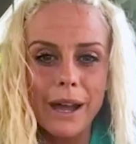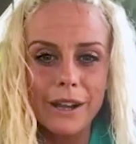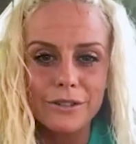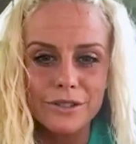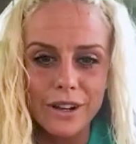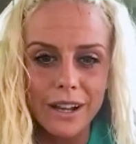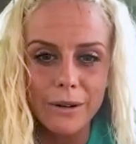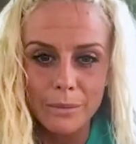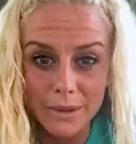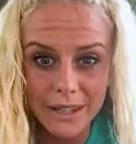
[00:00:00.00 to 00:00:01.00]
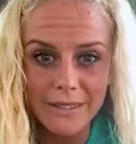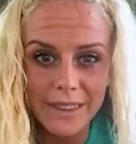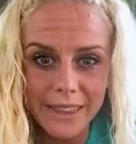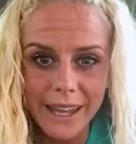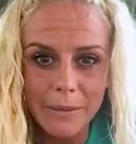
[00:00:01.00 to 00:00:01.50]
back on track on
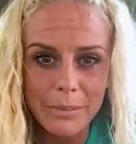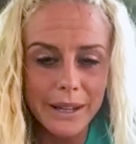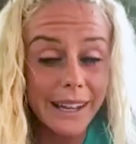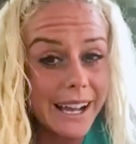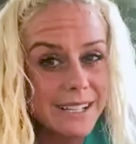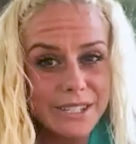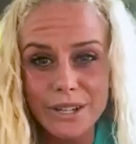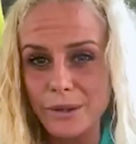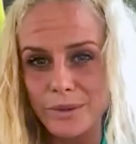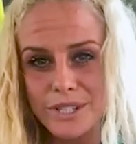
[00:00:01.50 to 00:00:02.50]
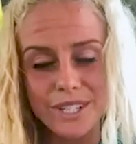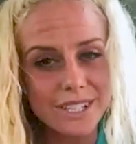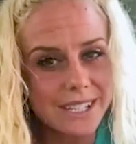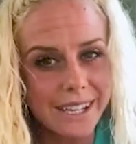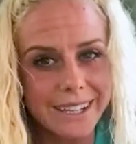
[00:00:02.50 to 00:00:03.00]
believing that. But last year it was
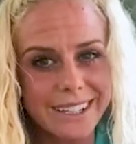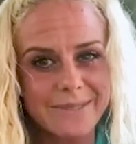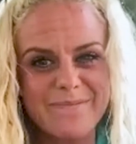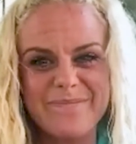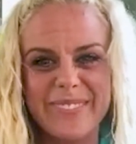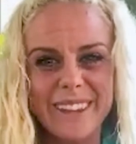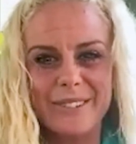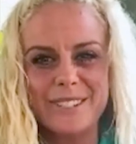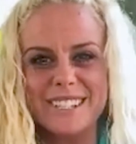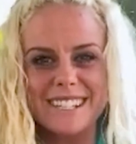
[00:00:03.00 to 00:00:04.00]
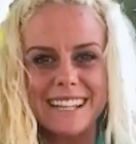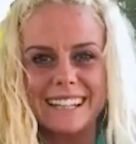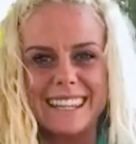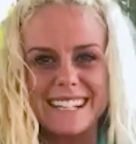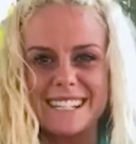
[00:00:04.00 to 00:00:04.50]
just like
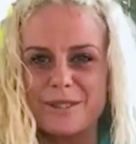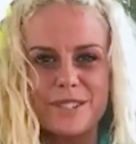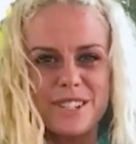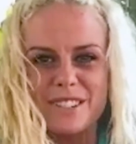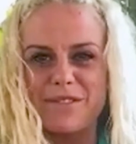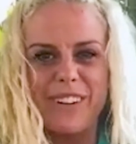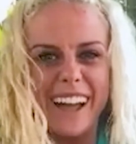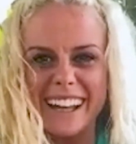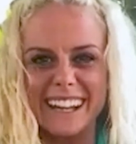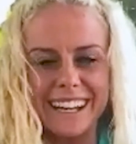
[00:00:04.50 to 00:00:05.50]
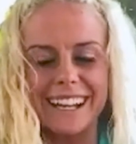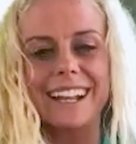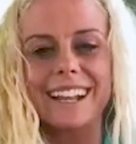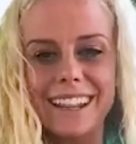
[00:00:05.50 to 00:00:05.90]
this. You were just fighting